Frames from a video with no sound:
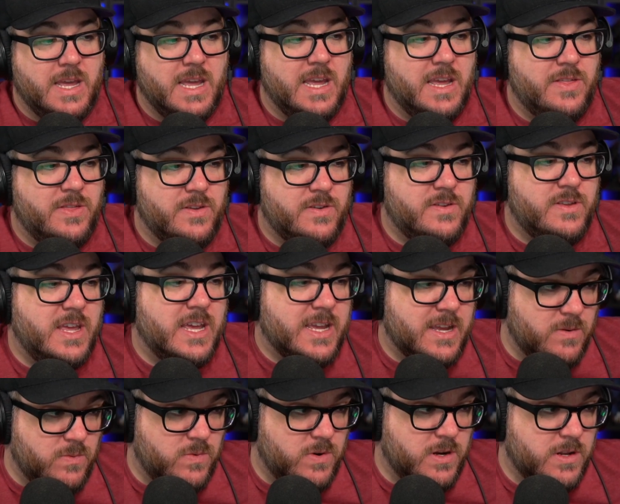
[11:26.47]
And the
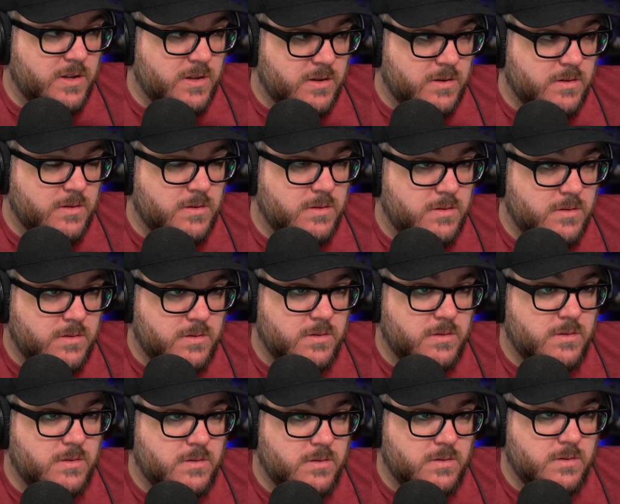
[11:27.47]
second one
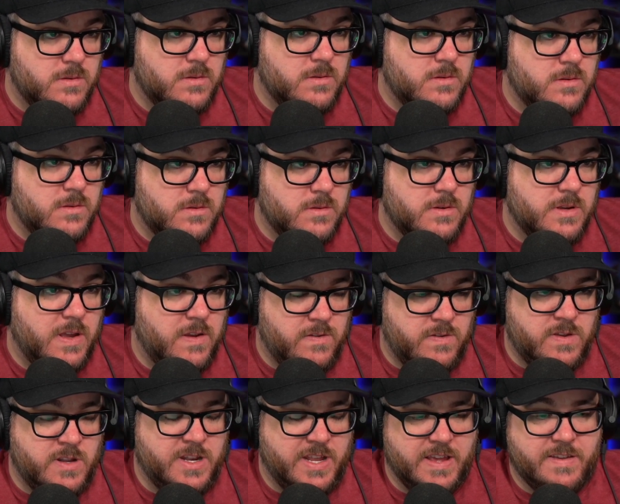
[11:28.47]
is
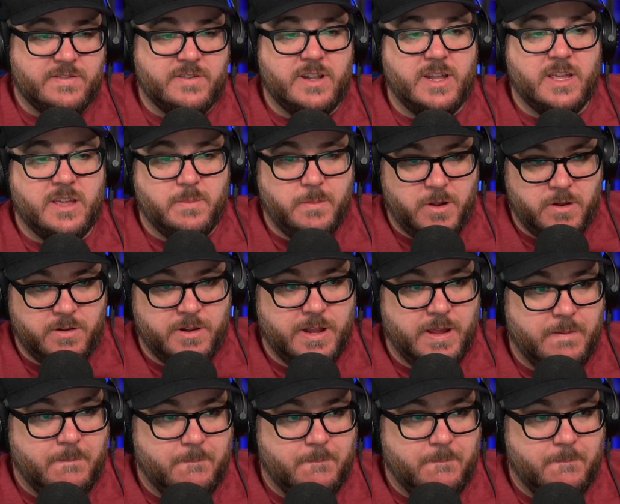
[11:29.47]
the Destiny community.